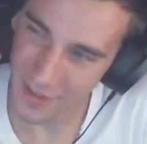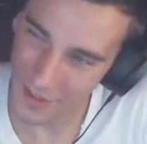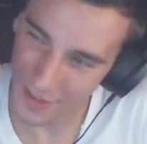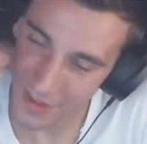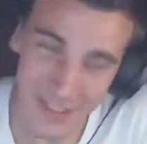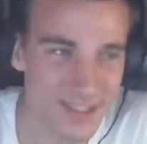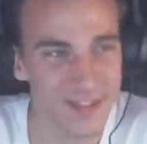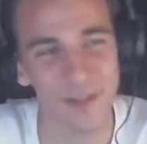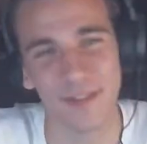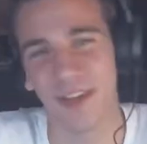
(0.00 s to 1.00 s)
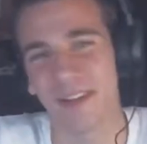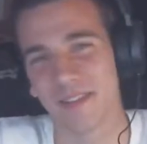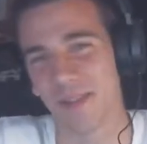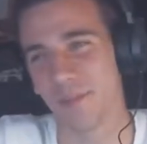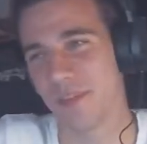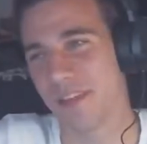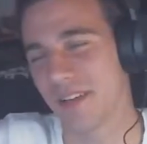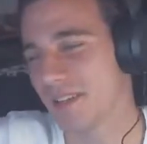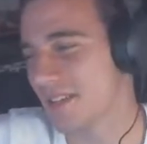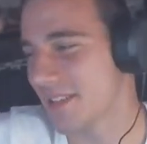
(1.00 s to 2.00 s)
it's still a toss-up,
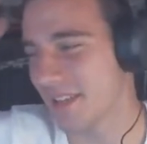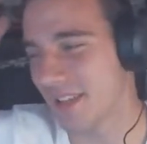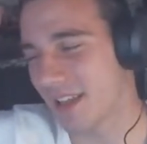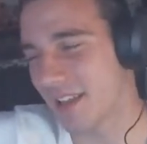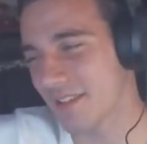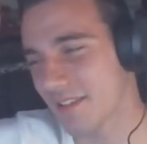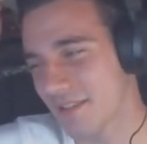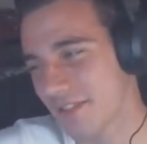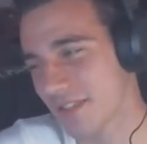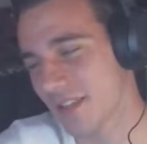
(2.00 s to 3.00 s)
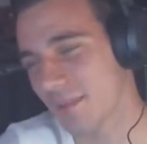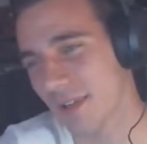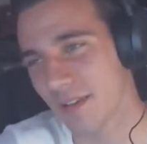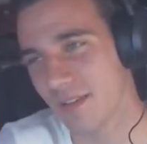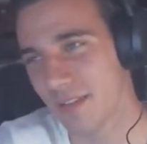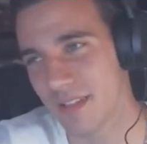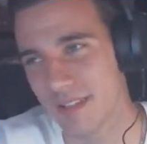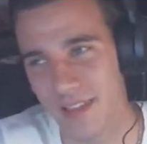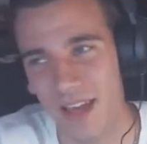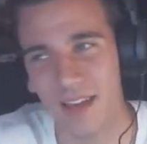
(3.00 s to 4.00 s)
because a lot of the stuff that's come out, it's
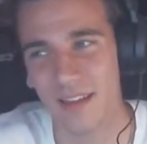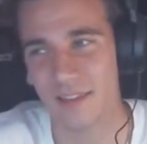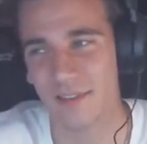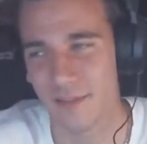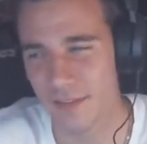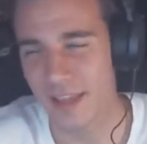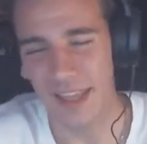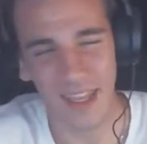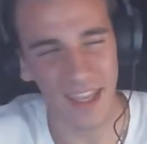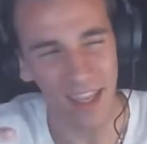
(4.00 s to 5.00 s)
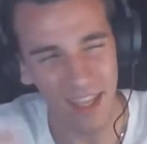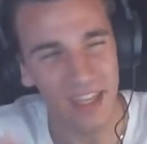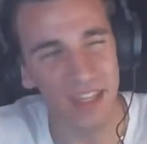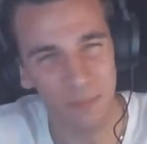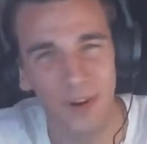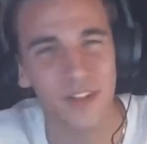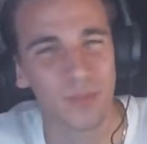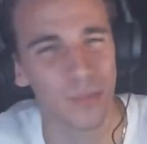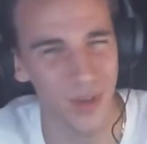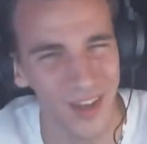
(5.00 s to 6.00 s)
not any much
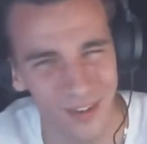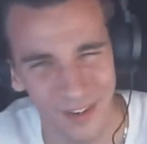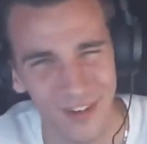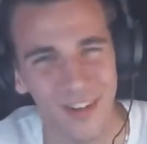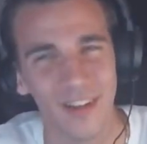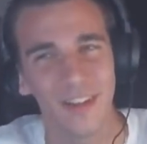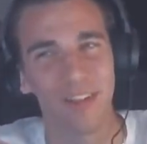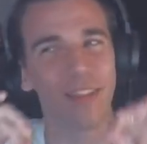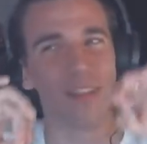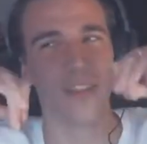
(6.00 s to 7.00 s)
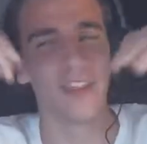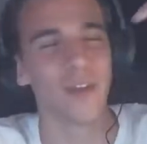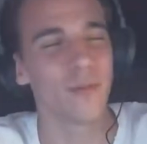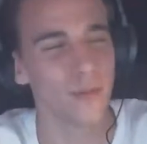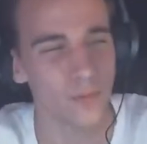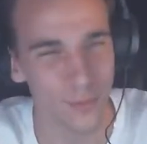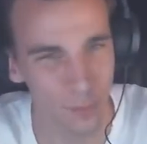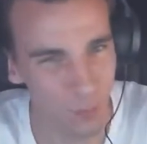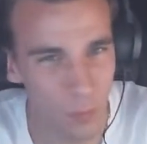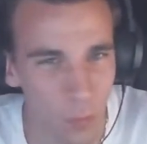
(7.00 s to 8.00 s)
better
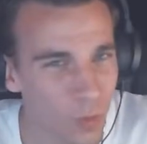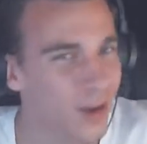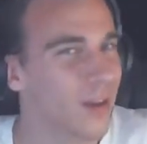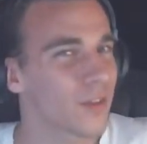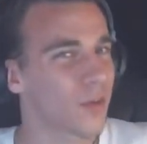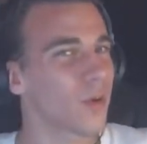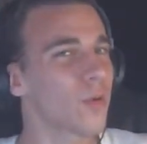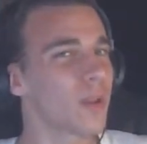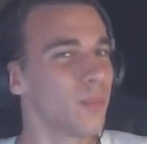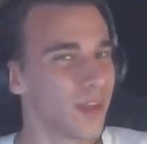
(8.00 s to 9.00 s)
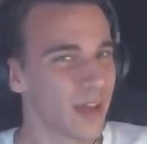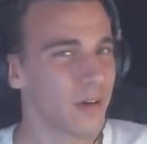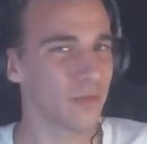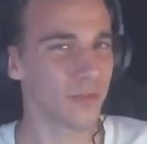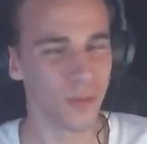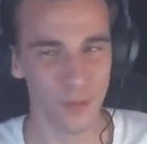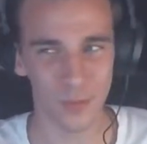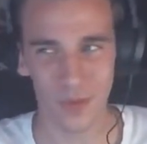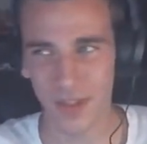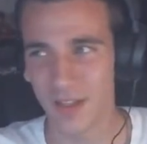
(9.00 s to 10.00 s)
than what has already been out for a little bit.